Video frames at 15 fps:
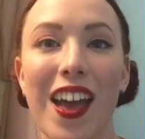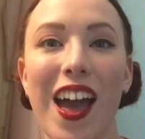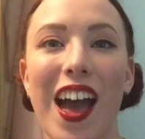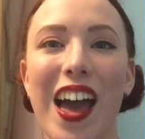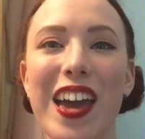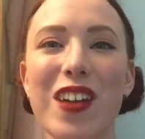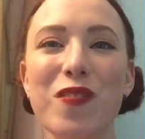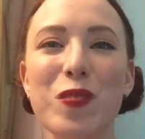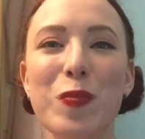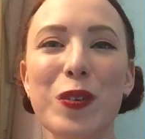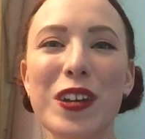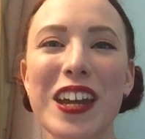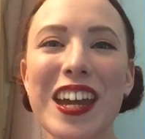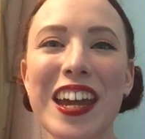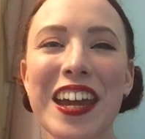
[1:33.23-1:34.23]
Hi
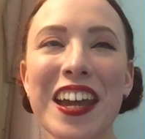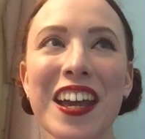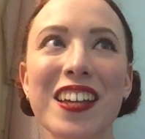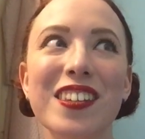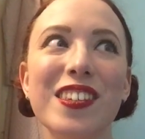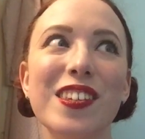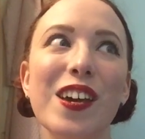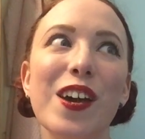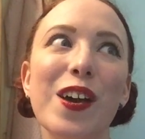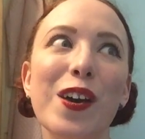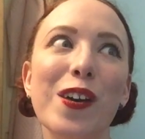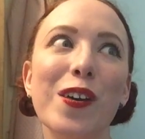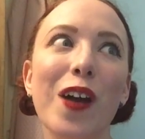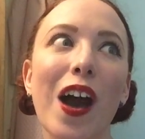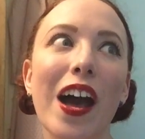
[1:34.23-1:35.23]
everybody!
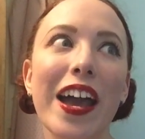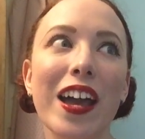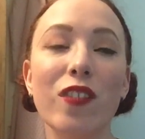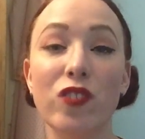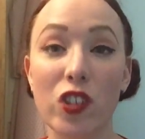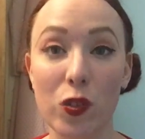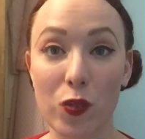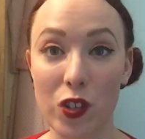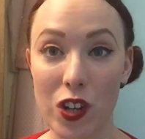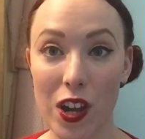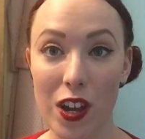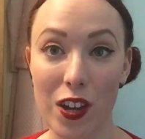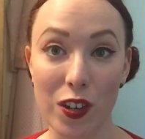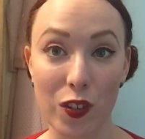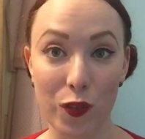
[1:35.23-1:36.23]
So I have just
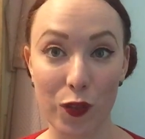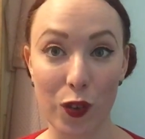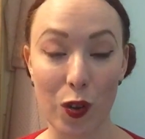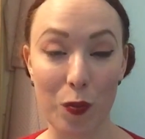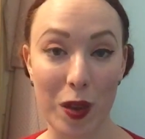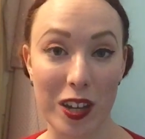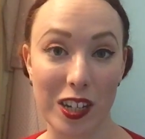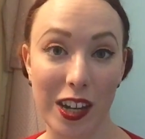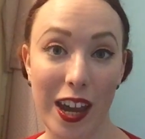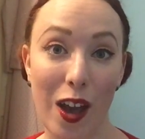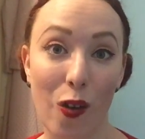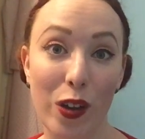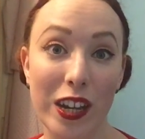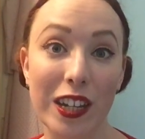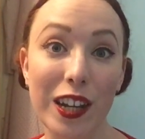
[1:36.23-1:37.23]
returned from a day
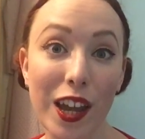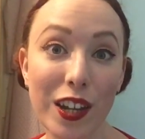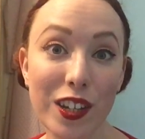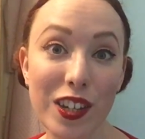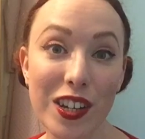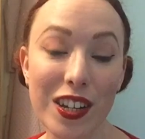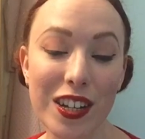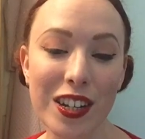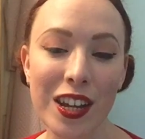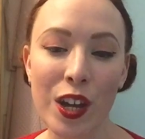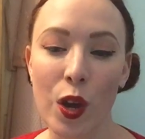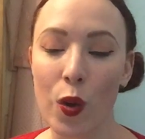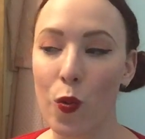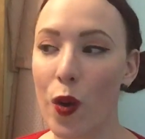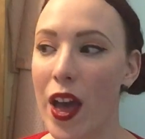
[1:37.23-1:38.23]
out in London
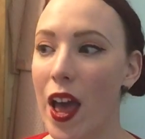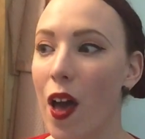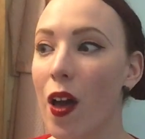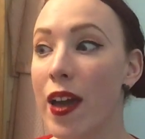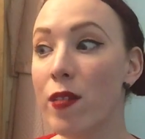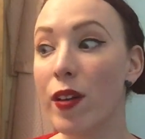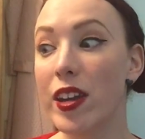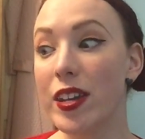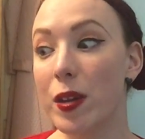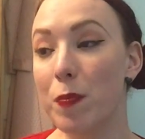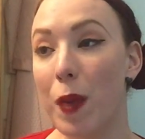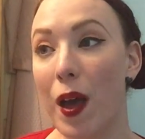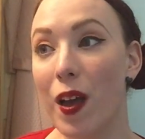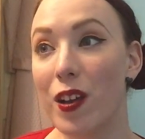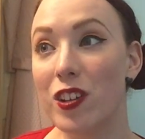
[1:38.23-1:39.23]
where I went and
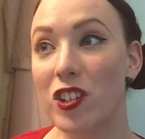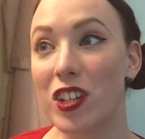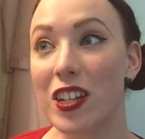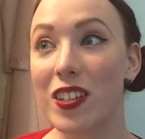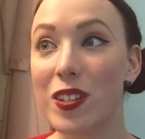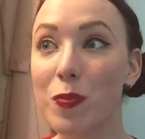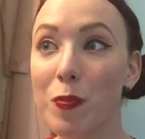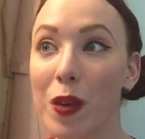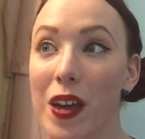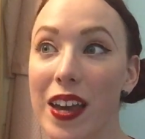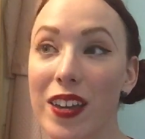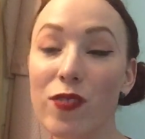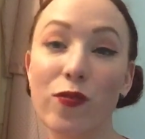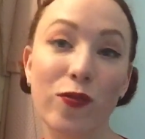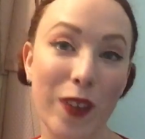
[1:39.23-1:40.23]
purchased
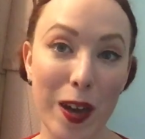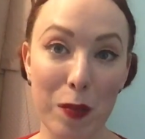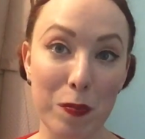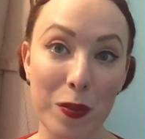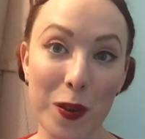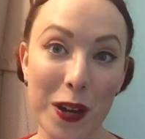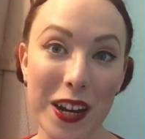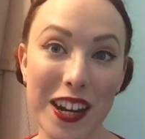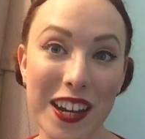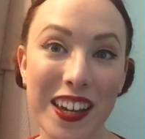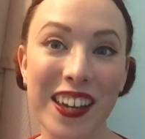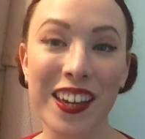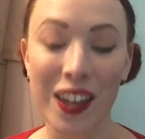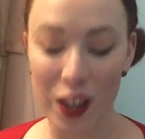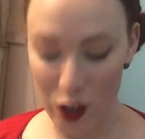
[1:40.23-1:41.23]
my
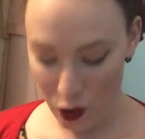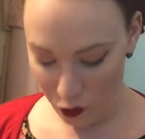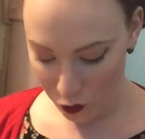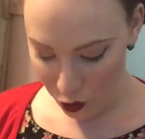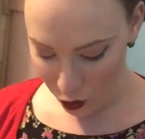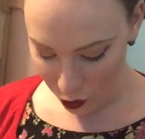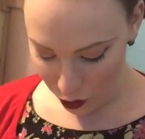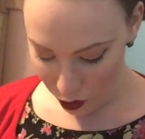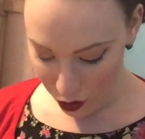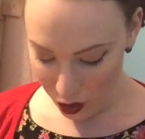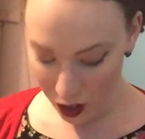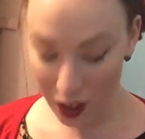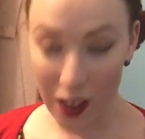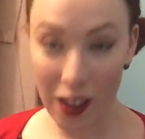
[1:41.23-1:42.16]
fabric for